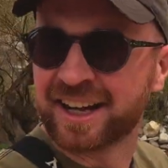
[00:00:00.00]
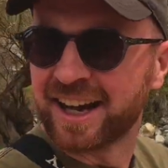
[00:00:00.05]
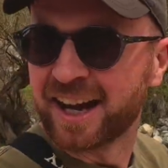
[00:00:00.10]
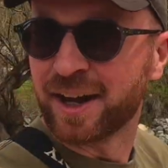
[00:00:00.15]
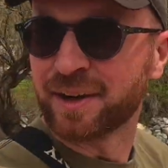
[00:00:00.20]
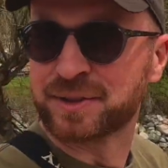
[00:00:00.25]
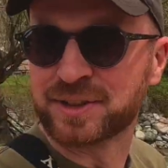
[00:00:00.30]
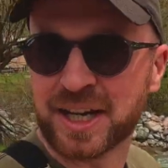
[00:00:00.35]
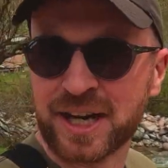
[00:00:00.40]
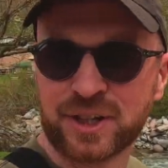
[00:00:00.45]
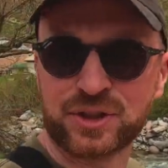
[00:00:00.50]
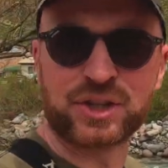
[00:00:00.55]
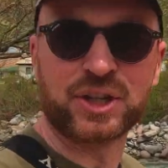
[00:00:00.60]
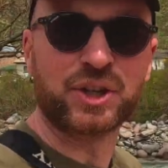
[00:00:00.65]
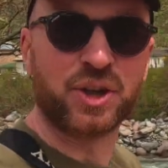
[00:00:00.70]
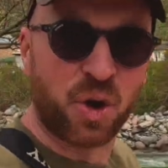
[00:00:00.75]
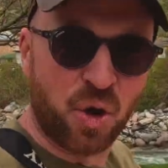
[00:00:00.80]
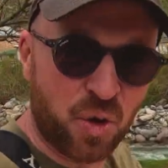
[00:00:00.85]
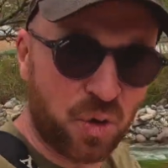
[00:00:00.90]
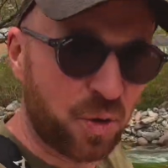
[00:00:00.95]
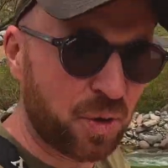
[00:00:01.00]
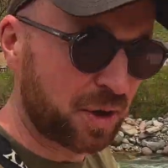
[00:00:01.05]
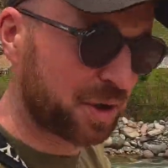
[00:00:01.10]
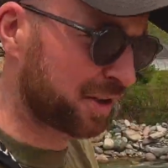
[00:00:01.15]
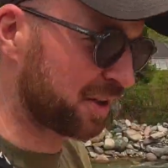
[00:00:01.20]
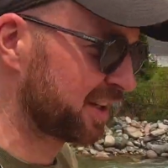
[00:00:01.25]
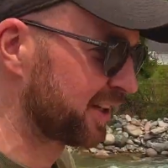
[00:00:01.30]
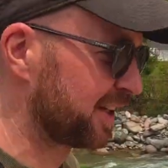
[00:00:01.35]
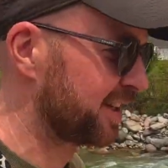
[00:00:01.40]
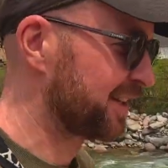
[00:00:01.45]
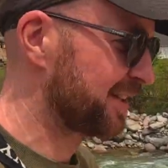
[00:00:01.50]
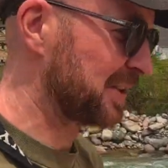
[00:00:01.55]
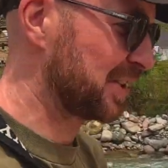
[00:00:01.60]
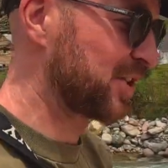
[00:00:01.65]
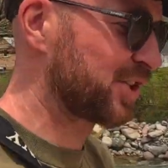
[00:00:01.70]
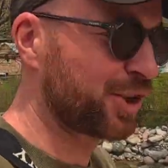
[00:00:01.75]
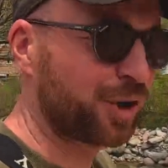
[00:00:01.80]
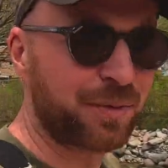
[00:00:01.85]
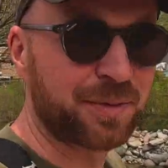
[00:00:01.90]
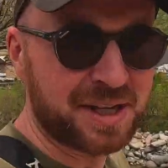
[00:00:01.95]
how dare she go
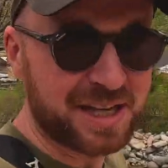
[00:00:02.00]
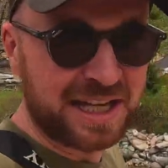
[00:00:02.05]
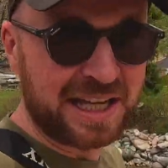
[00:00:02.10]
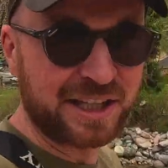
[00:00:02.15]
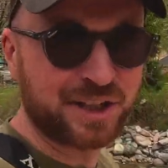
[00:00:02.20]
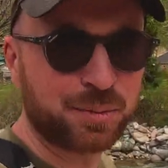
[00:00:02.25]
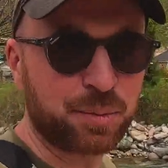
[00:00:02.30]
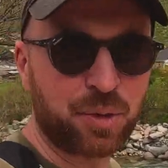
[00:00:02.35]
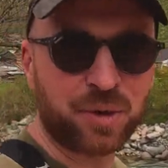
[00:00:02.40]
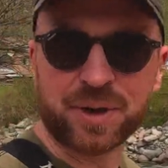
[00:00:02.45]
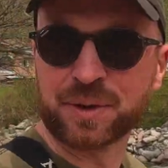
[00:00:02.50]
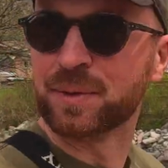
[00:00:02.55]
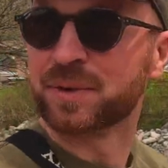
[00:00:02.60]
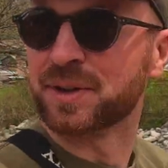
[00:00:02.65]
Soviet exploring